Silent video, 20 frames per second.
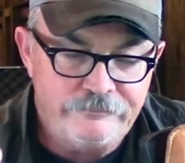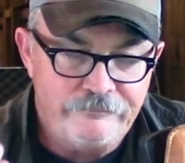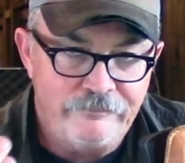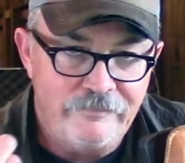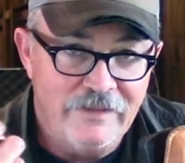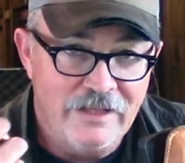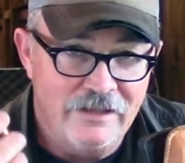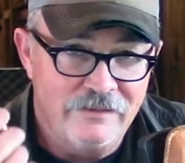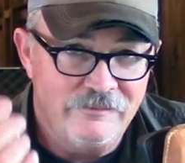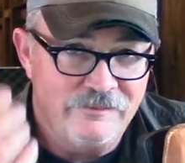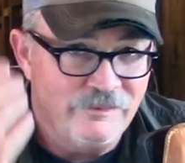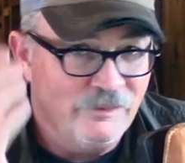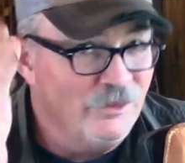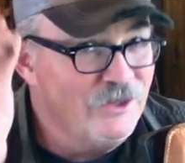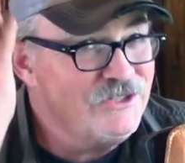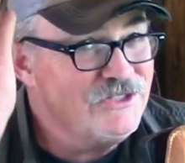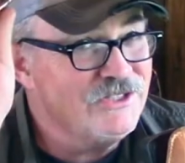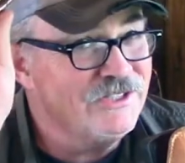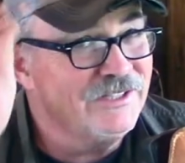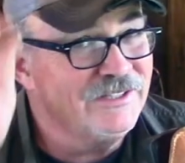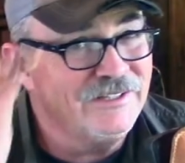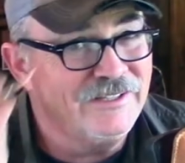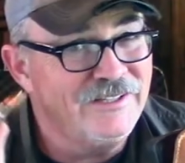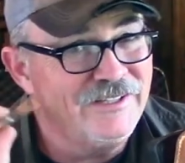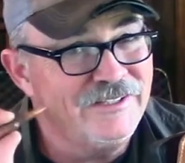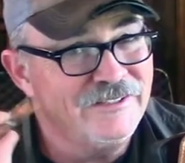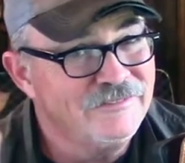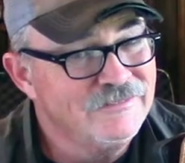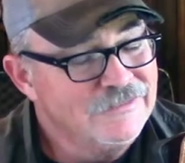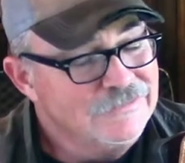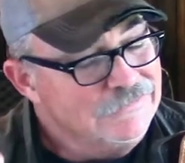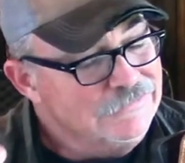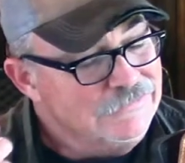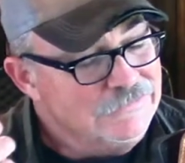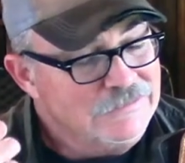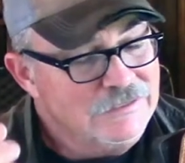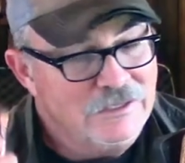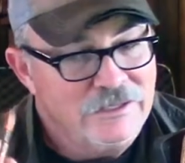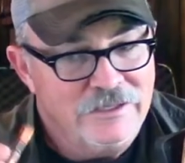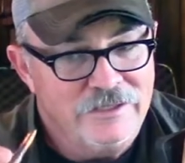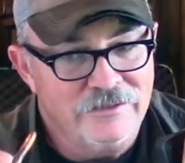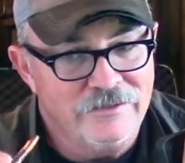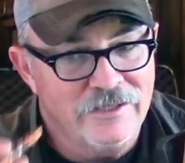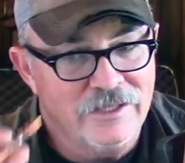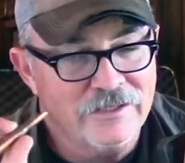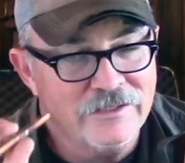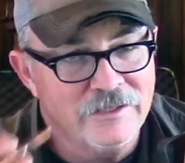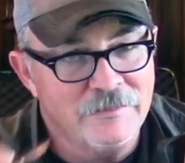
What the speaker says: Unfortunately, you're not